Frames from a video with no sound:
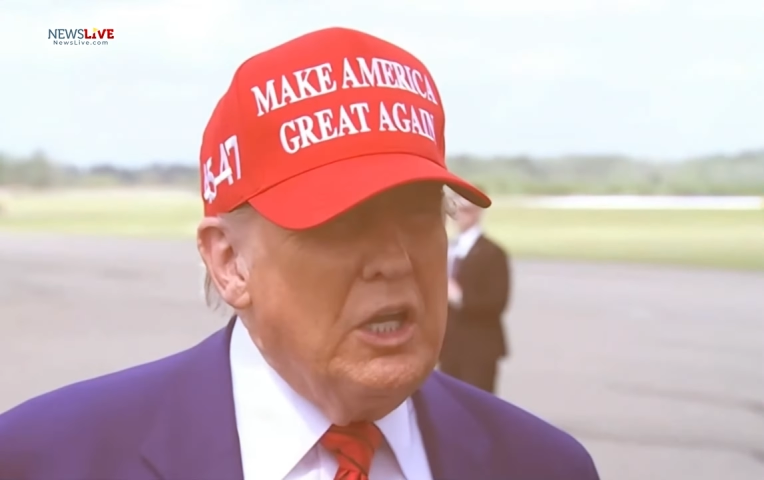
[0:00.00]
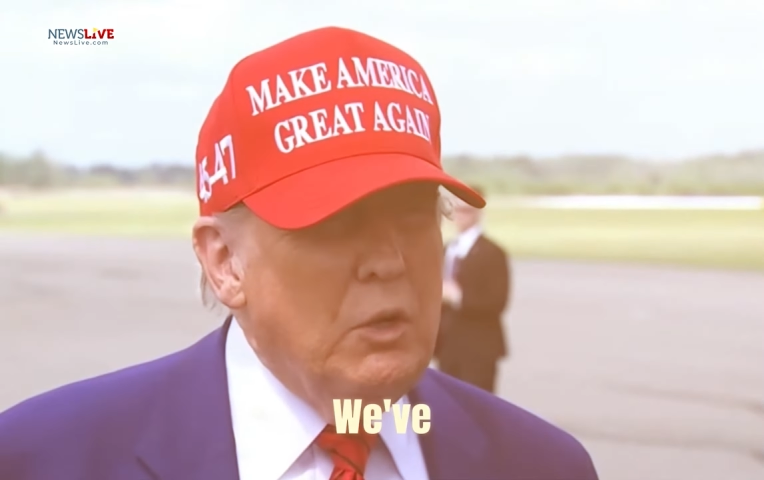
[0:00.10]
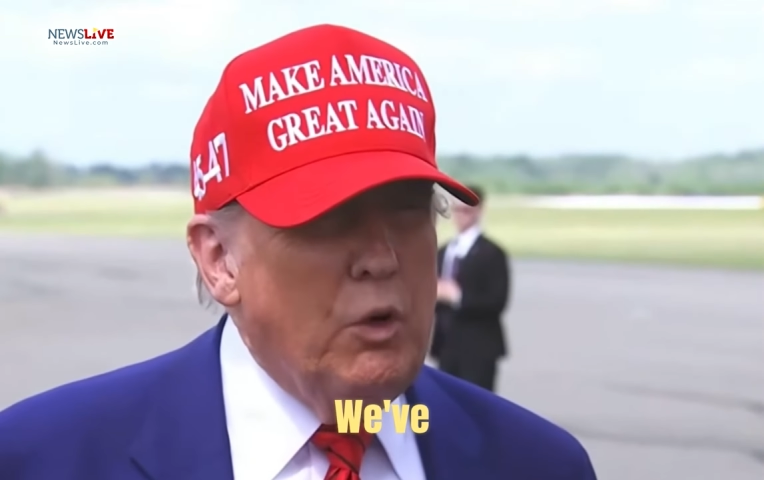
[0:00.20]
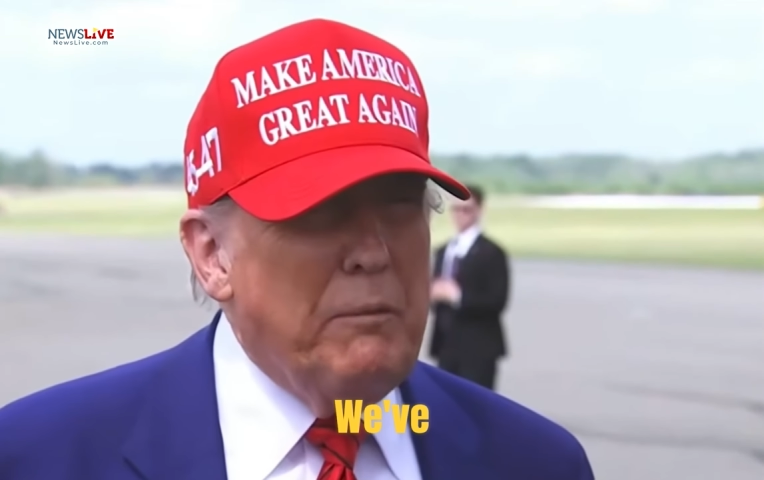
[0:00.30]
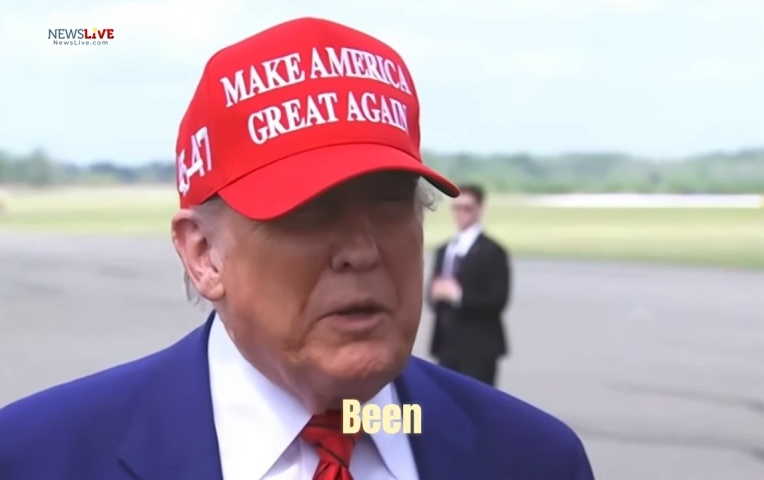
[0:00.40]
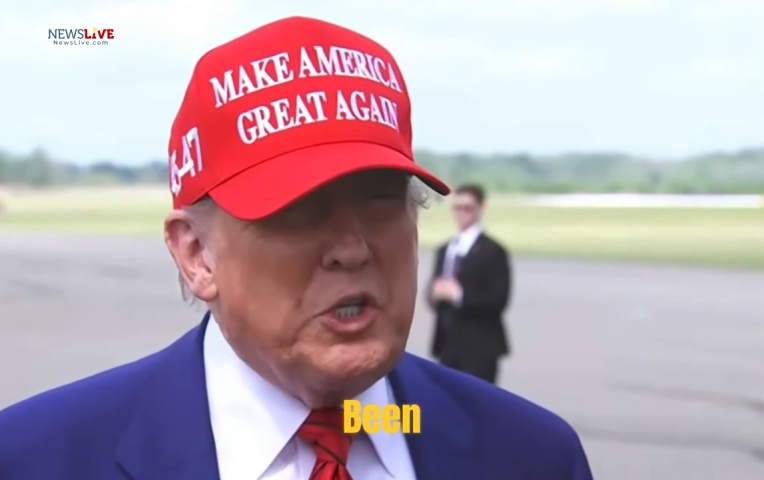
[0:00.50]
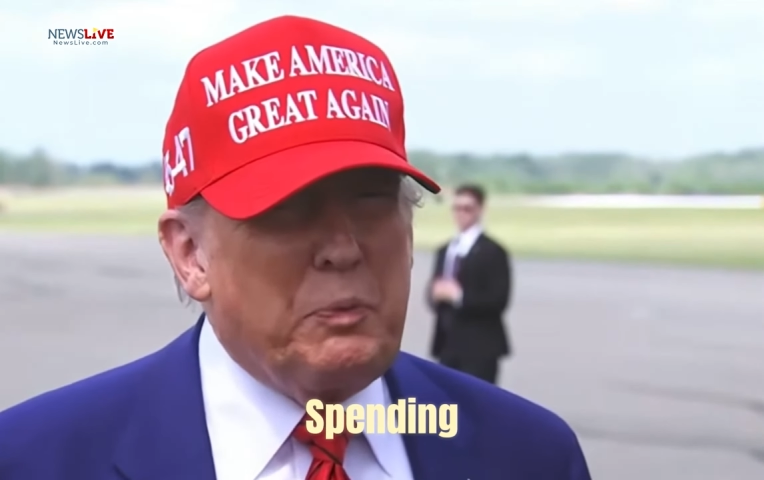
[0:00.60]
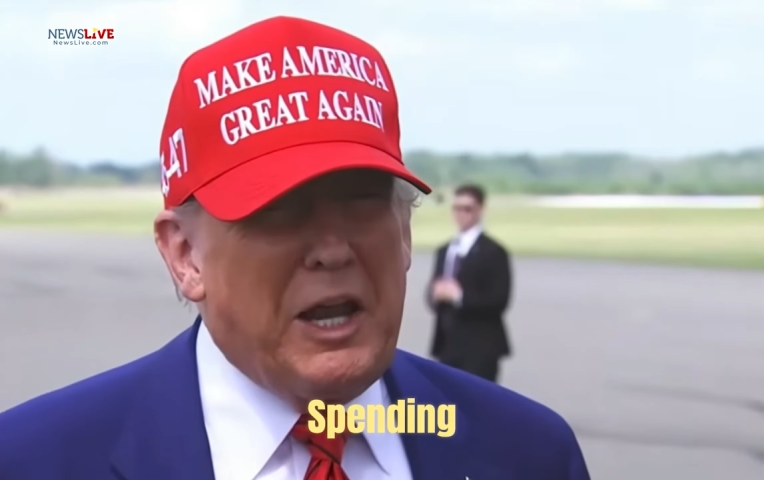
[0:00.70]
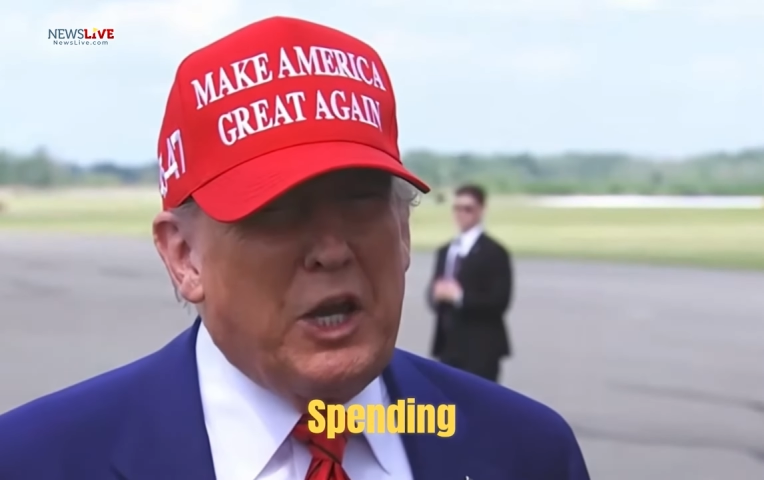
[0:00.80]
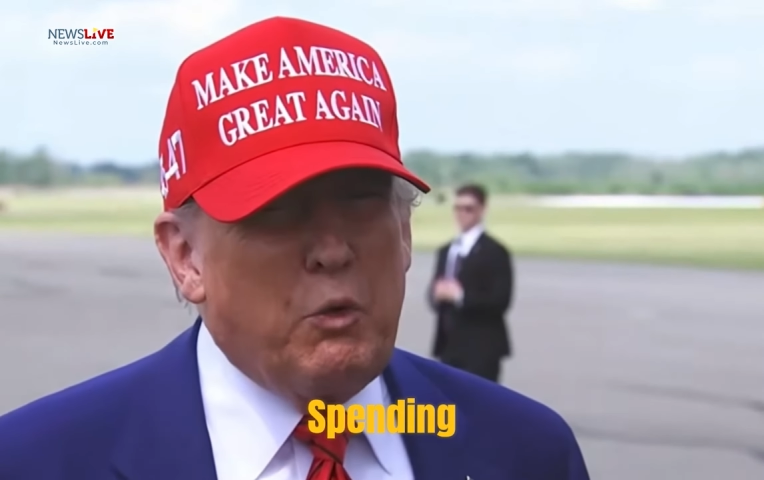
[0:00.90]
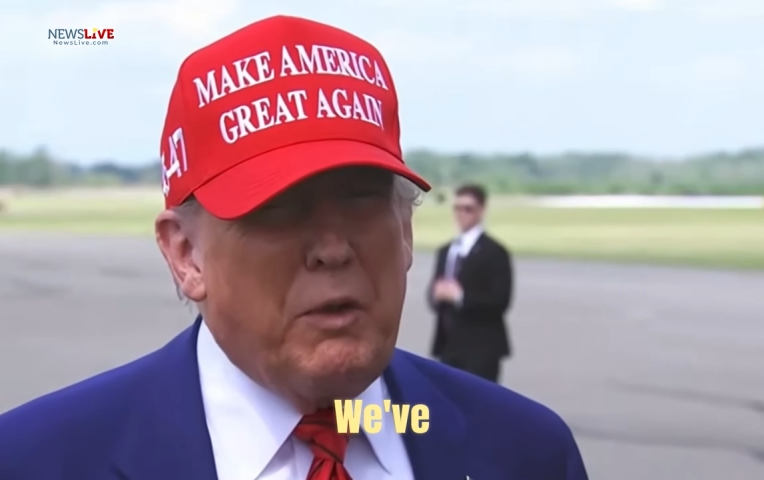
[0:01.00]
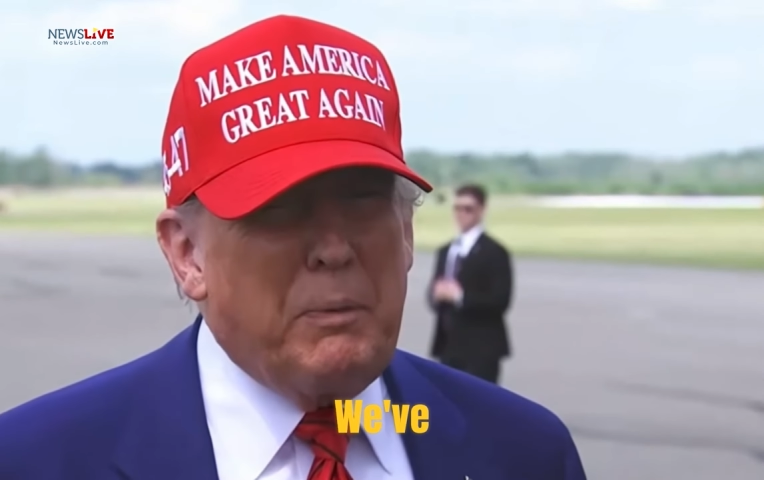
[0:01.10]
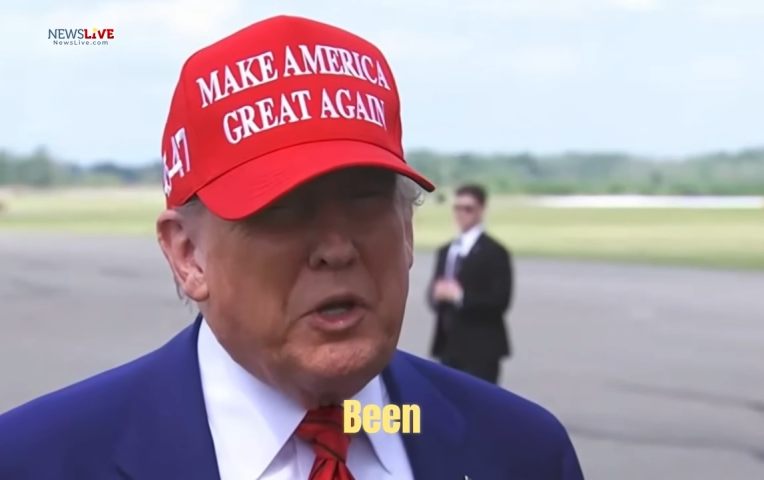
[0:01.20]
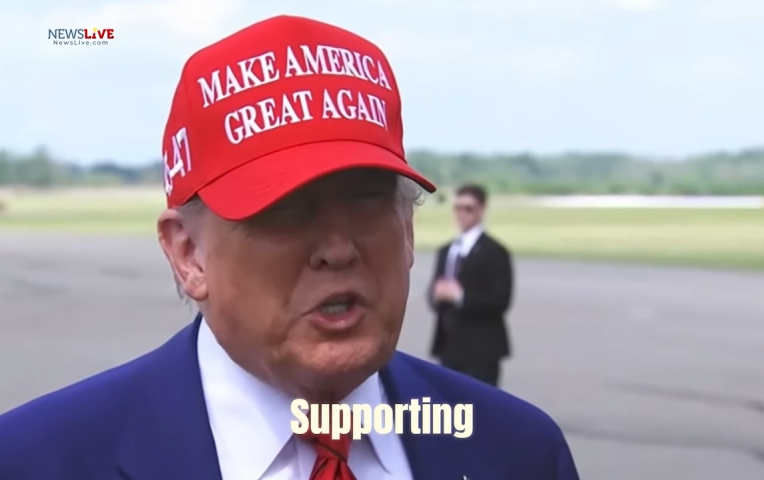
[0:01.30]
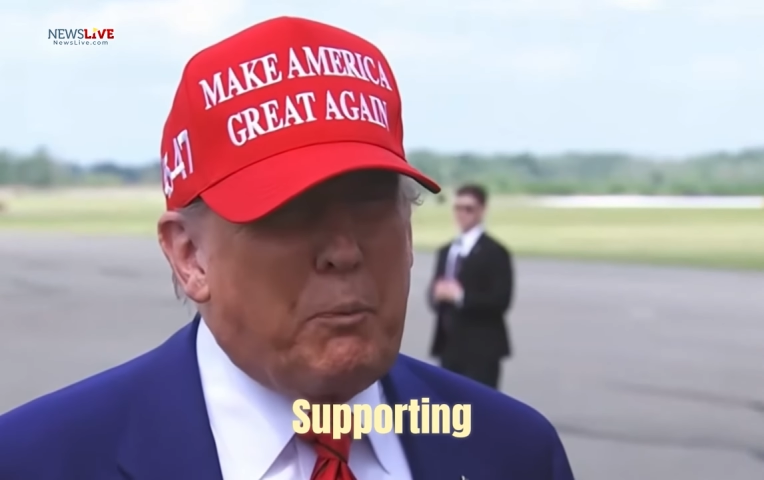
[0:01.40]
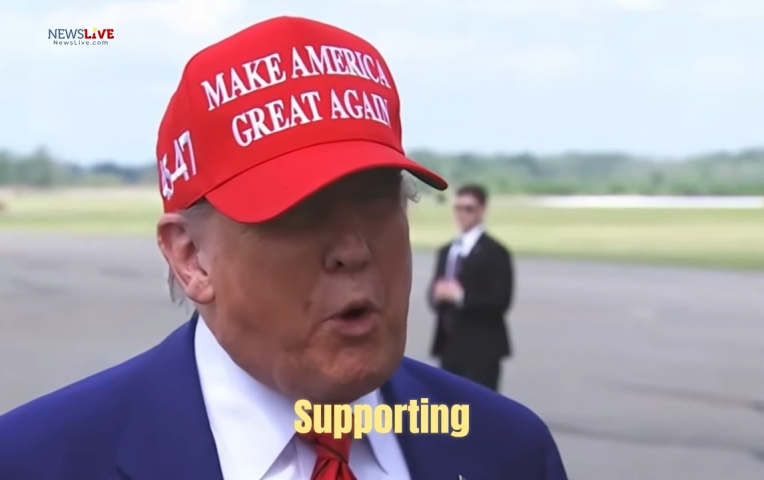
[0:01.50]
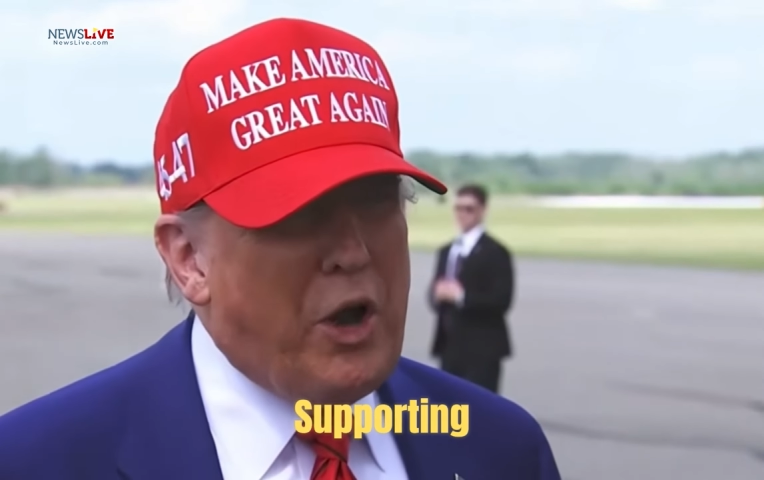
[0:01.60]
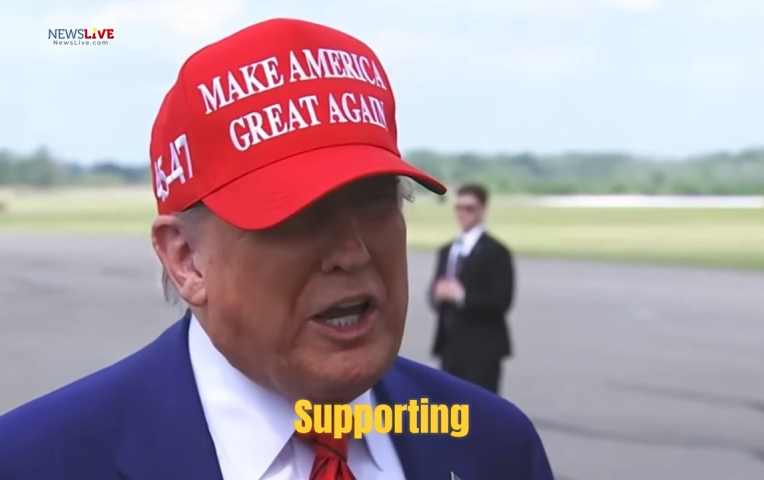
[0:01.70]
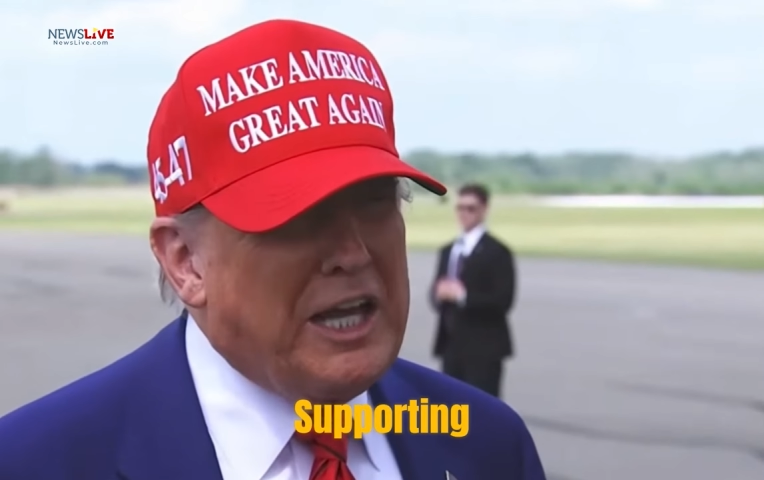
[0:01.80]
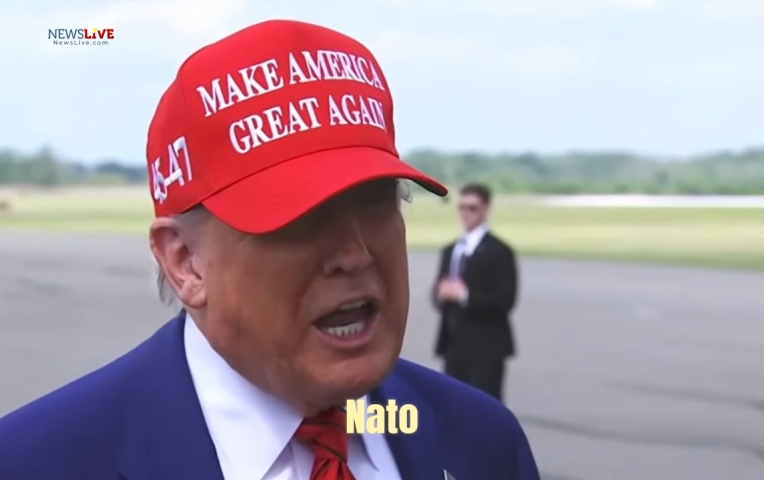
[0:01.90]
We've been supporting